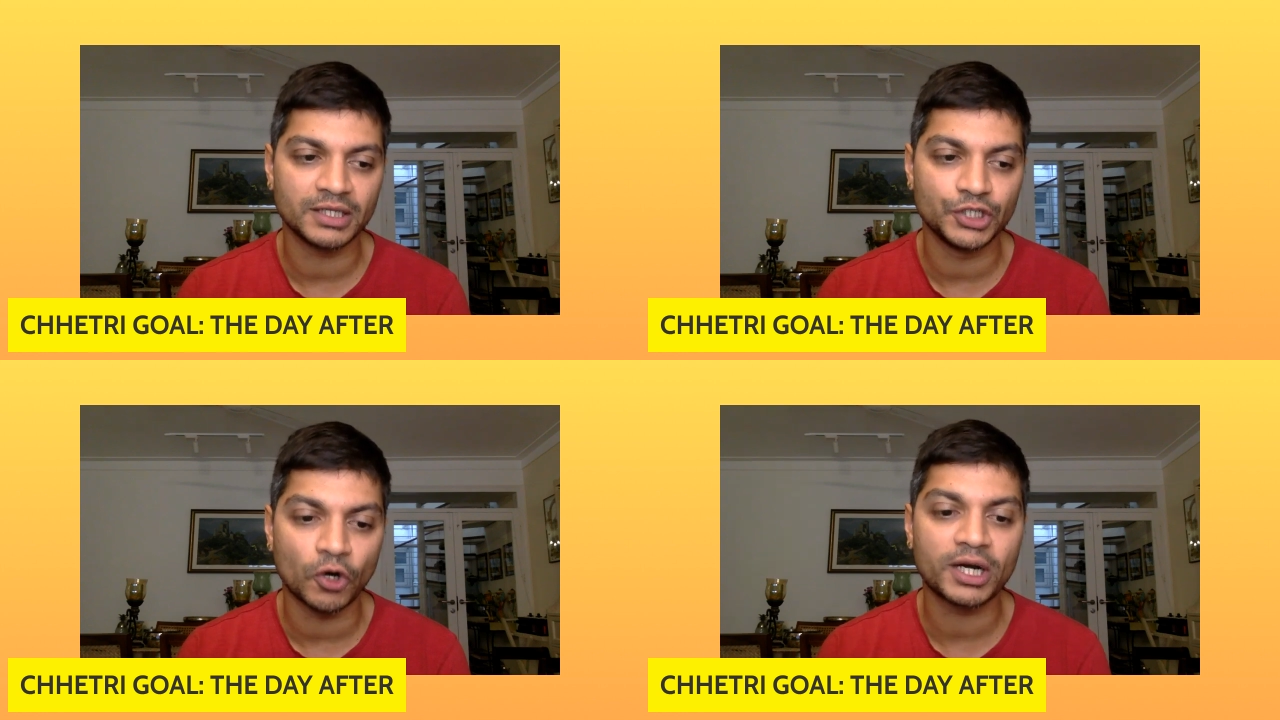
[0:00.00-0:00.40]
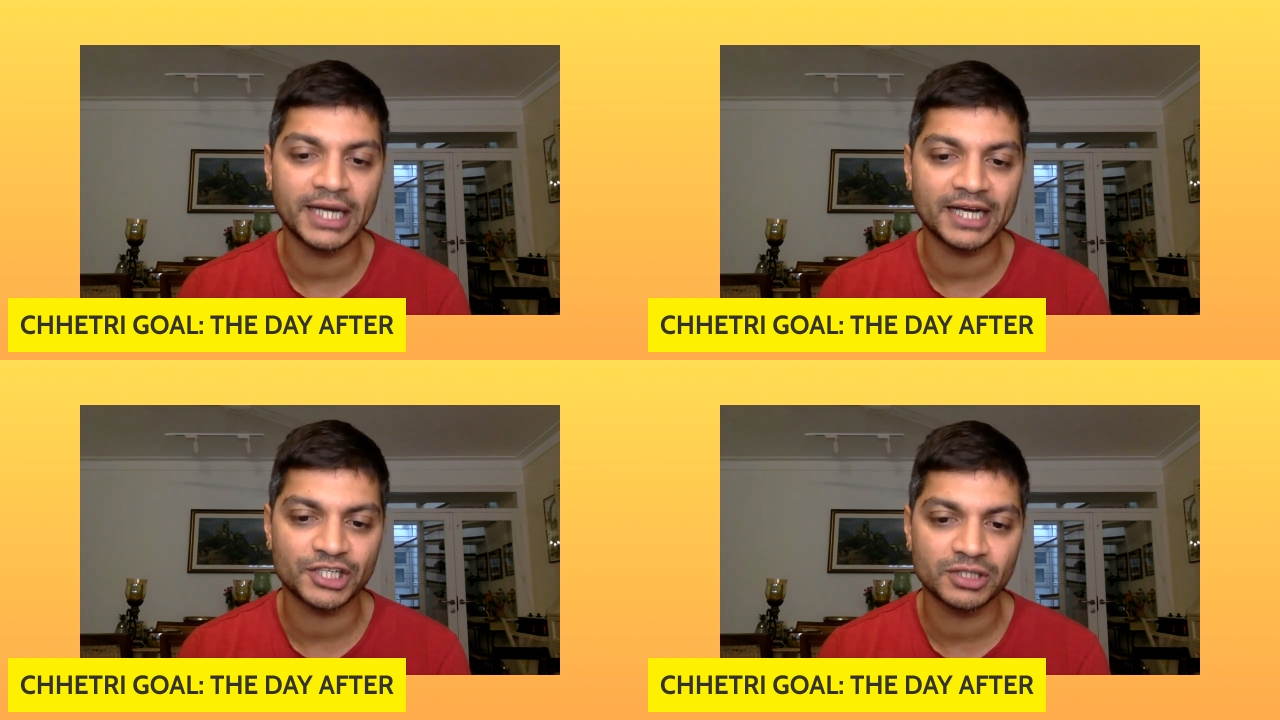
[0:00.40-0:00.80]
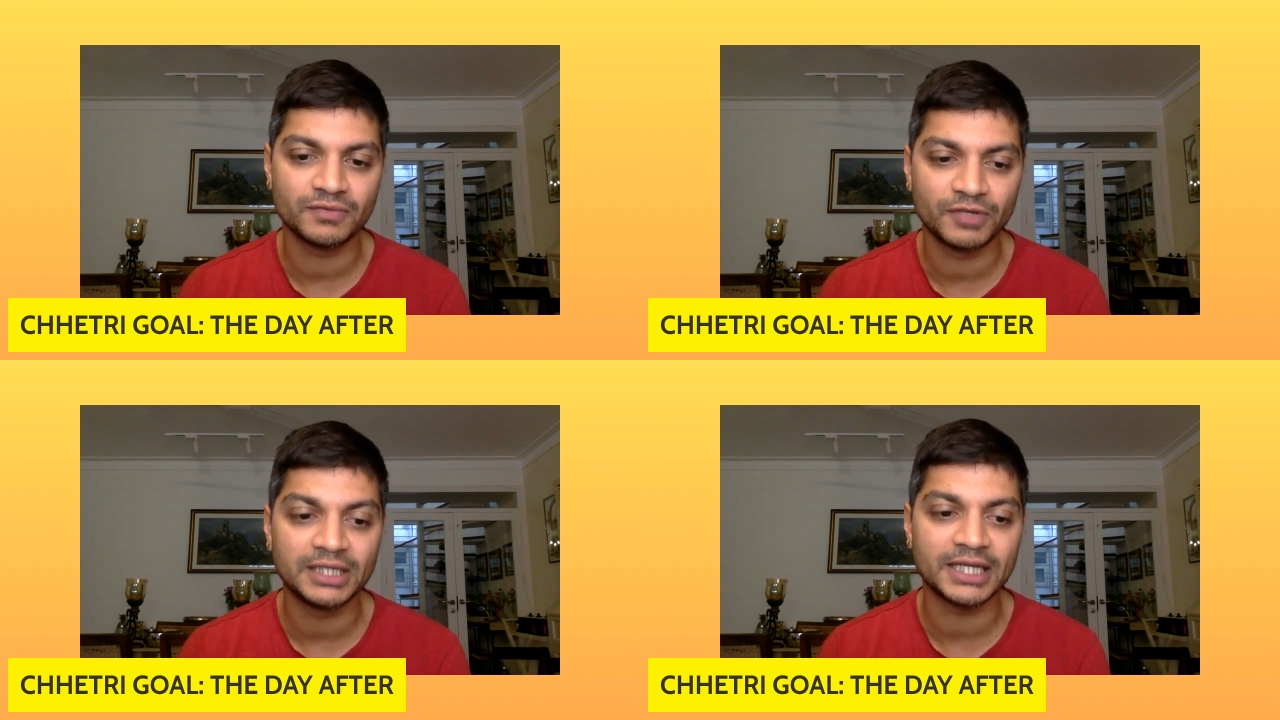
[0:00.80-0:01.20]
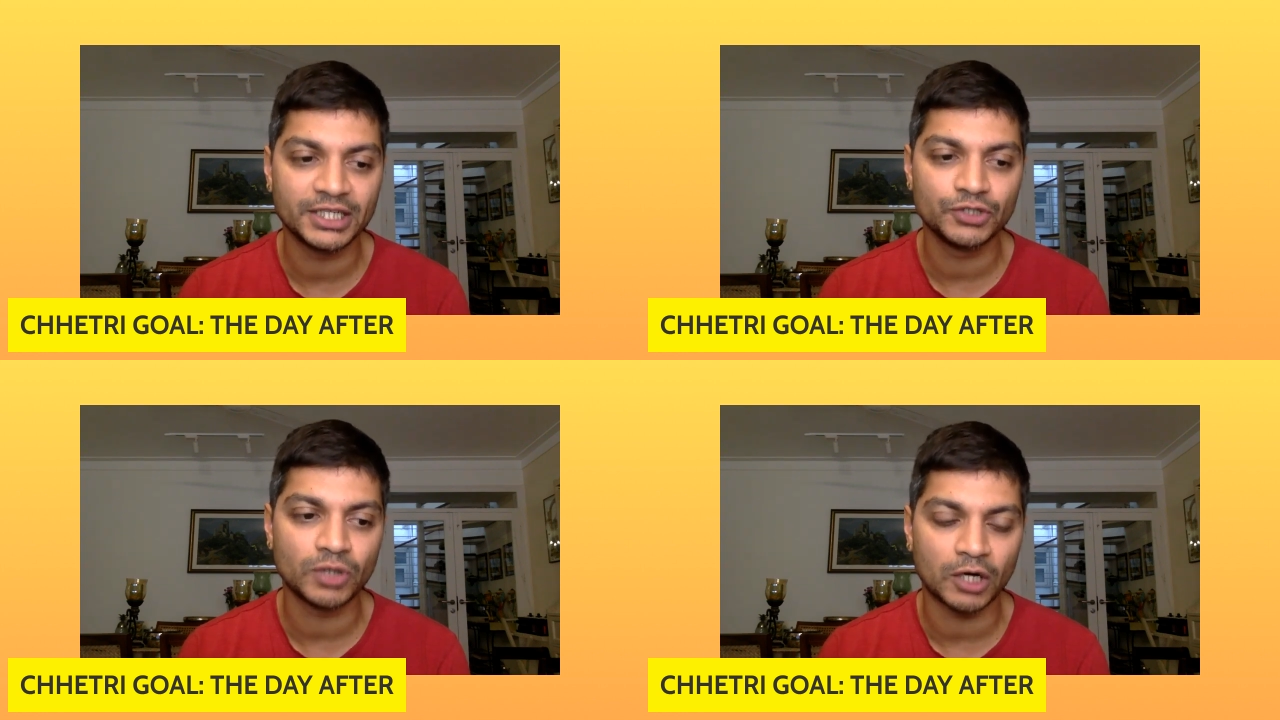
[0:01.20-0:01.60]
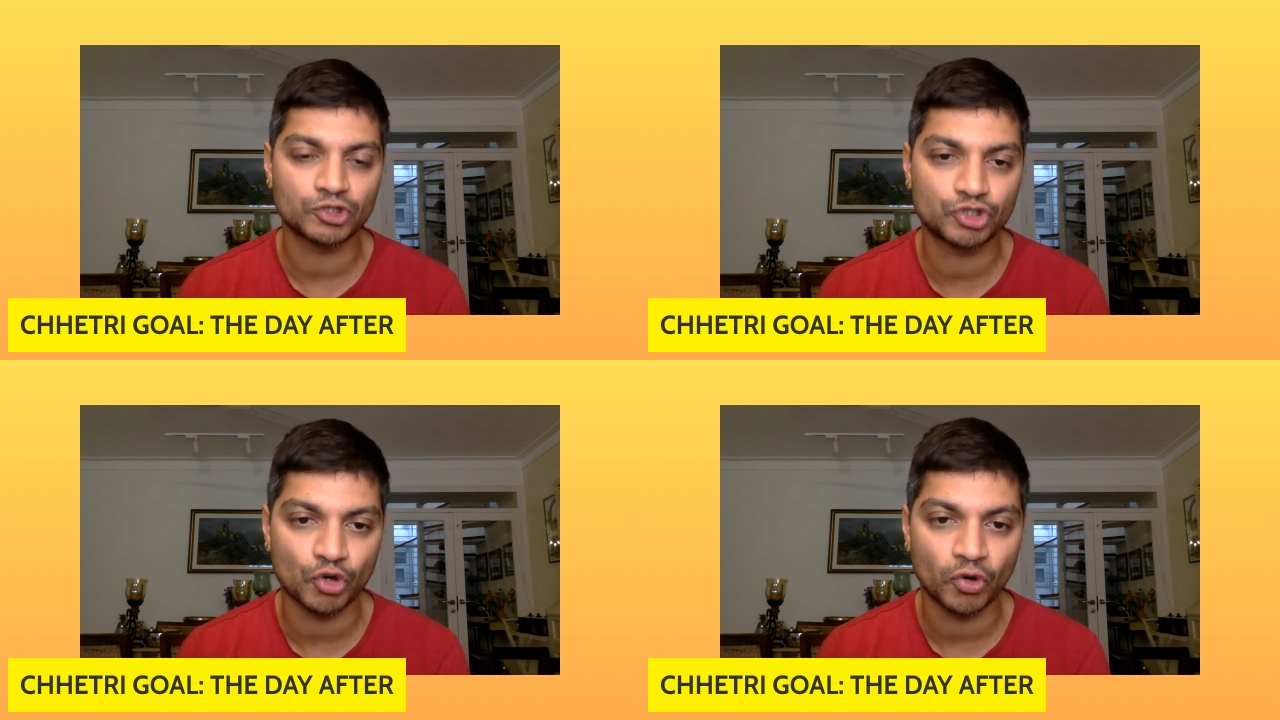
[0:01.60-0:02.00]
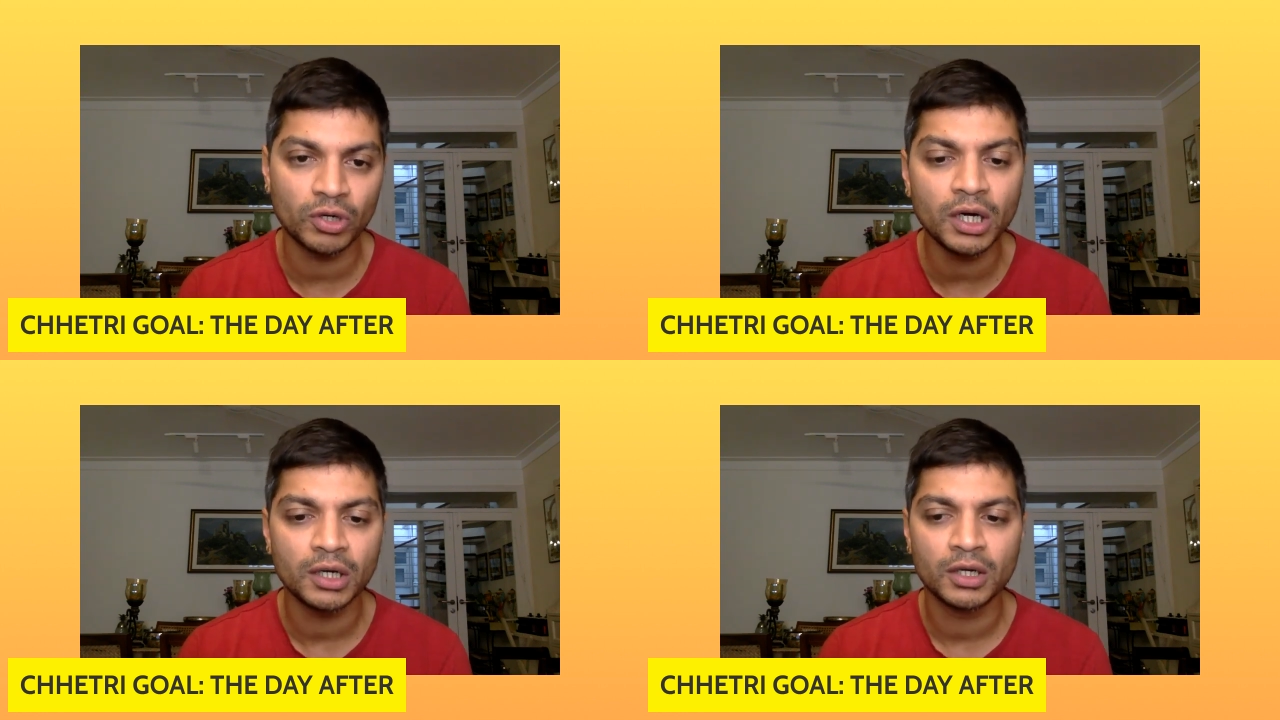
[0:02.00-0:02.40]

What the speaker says: your reaction will tell you how strong